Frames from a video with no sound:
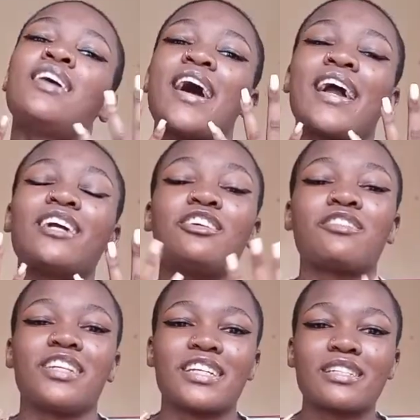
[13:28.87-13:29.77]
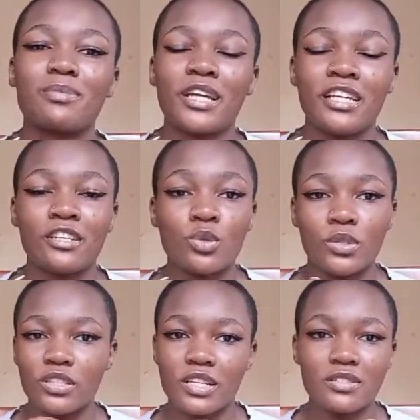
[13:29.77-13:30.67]
I cannot even explain it. You
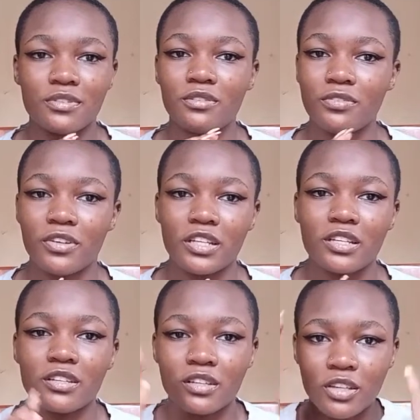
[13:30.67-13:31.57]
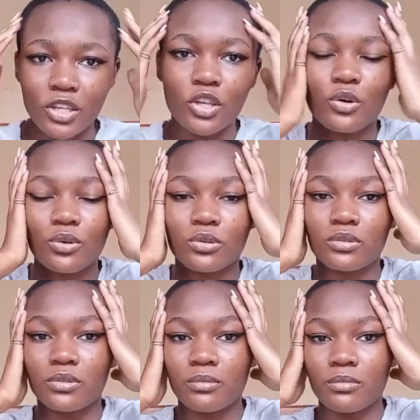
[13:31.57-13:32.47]
will just feel free. You'll
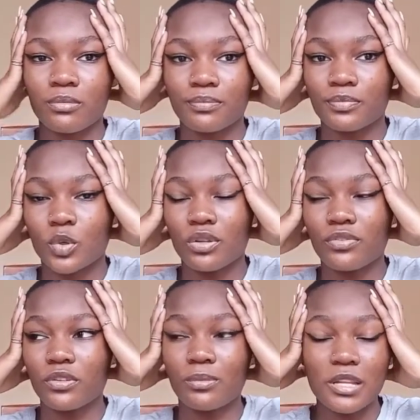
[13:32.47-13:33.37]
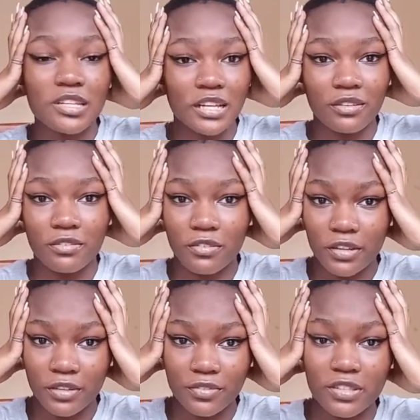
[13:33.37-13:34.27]
feel mentally
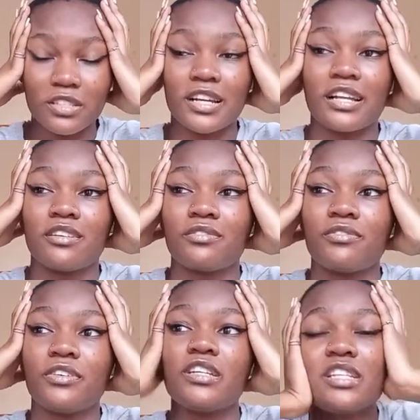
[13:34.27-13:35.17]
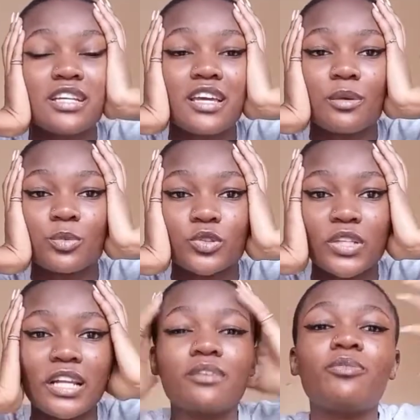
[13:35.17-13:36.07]
free, physically free,
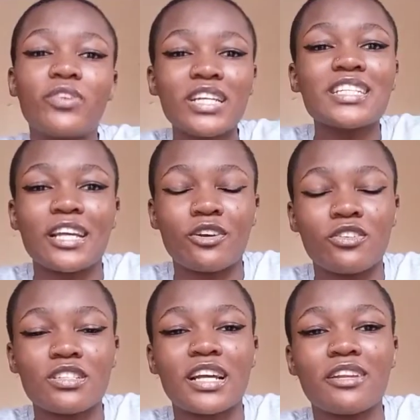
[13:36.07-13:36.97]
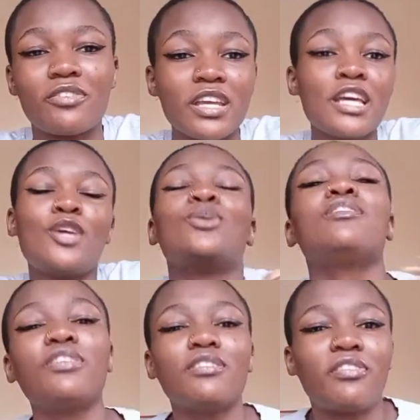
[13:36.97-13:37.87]
emotionally free, psychologically free. You'll
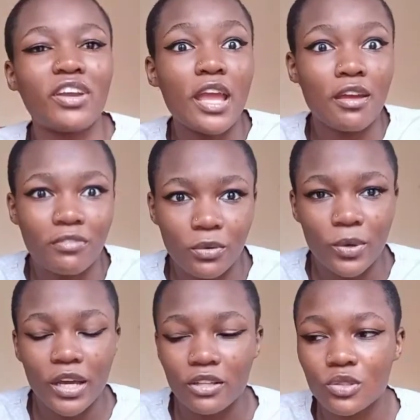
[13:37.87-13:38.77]
feel free everywhere.